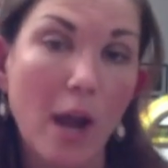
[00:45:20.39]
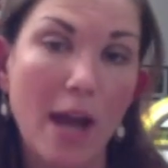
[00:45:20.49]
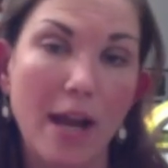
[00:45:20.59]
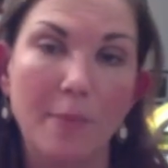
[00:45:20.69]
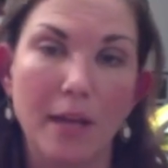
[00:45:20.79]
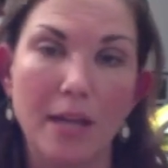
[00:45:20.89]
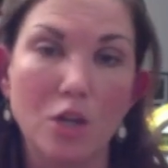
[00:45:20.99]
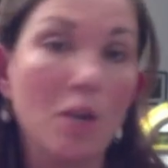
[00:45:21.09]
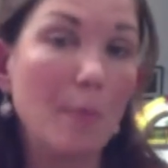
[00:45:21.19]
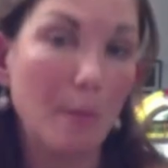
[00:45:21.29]
And I played
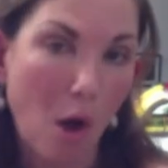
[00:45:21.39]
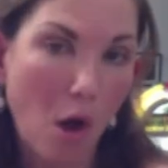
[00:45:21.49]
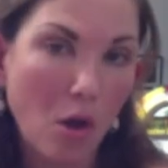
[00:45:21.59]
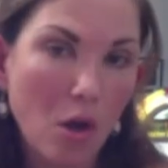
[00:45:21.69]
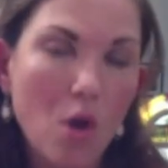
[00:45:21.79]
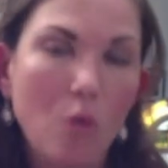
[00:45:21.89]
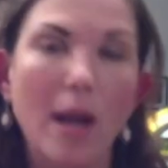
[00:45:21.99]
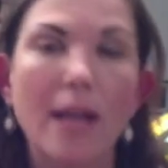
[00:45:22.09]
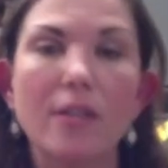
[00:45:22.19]
tournament ball, right?